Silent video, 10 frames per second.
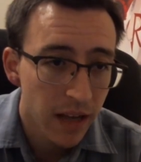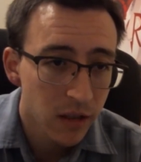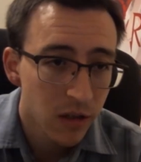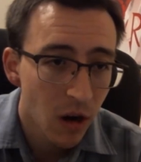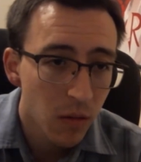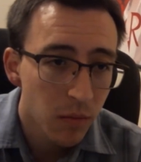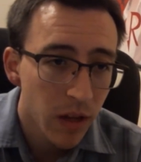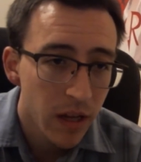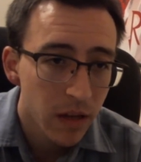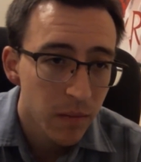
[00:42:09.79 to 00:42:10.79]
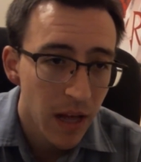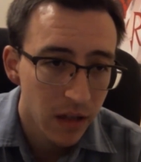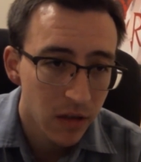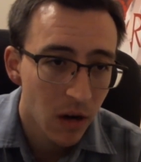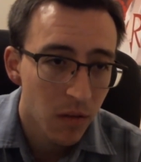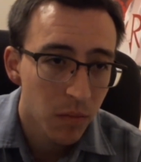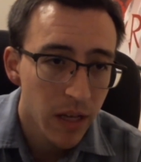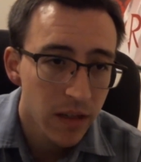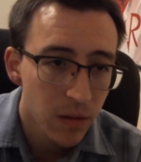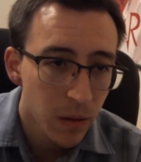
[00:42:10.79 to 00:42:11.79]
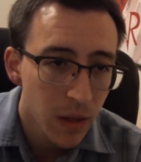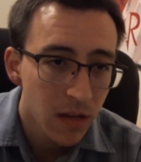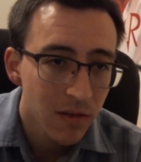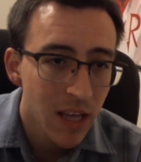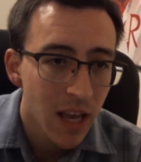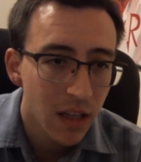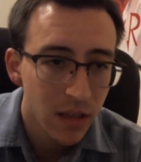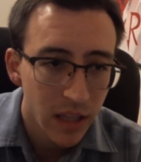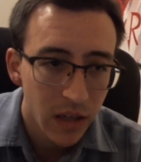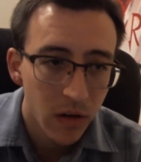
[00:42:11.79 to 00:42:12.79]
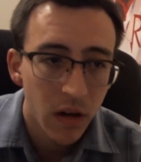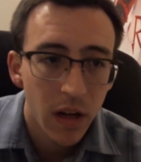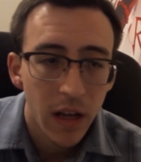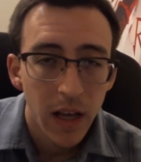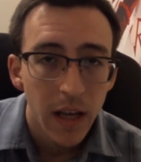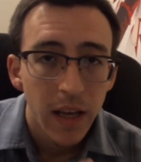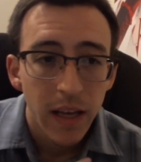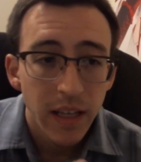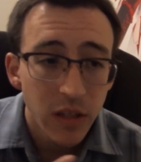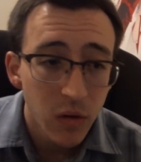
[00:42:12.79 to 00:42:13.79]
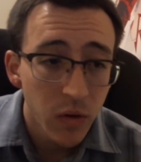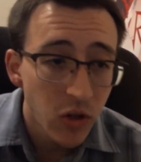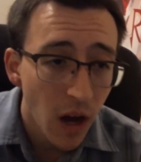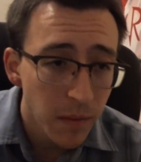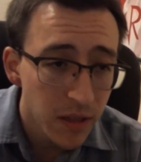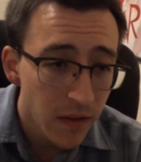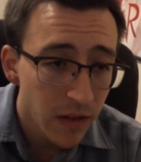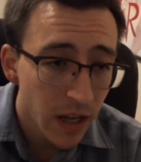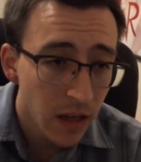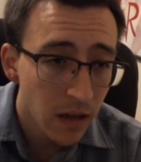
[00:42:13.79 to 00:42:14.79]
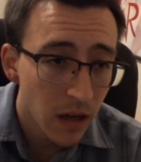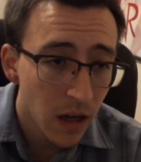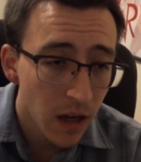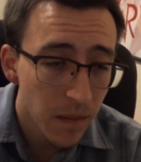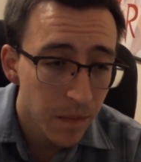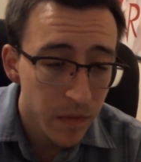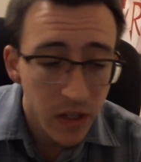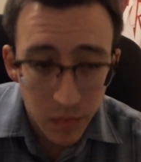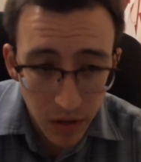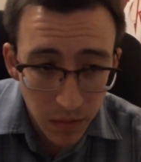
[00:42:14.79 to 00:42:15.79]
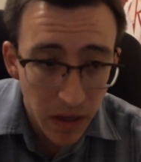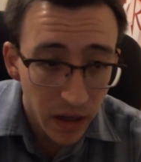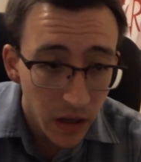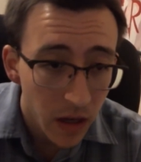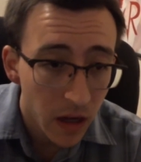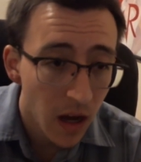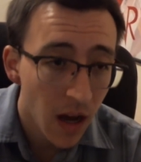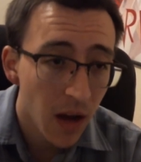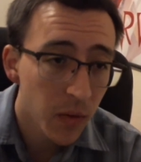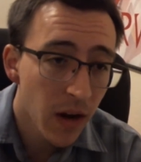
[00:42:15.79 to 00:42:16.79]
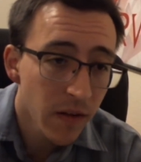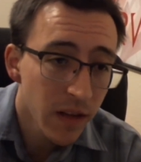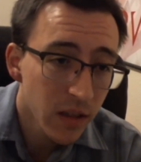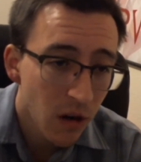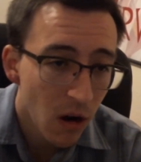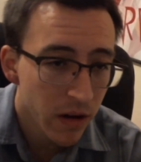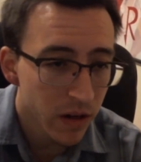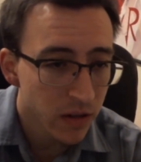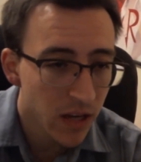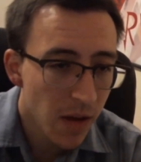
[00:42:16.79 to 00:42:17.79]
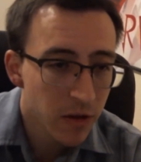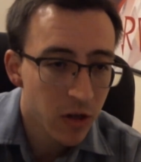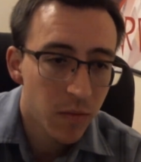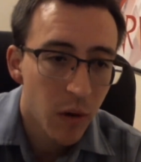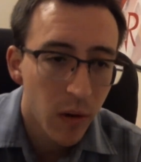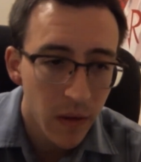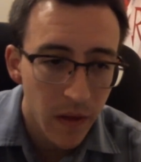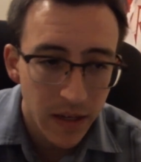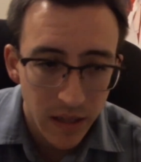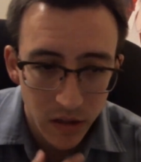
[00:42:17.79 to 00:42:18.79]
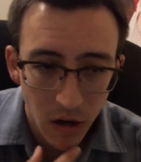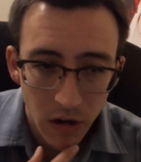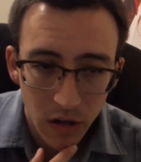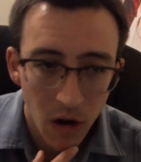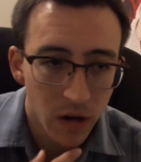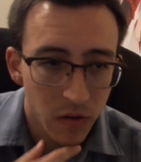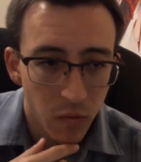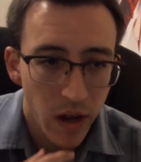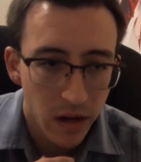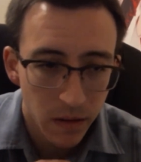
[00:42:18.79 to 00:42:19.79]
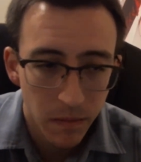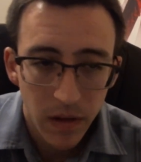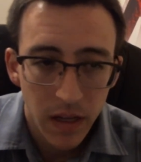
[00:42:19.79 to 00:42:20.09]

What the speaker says: Star Blazer Thieves Gang Leader. He's a 3-drop, 7/8. He's pretty big. Whenever this card deals damage to your opponent, they discard a card at random.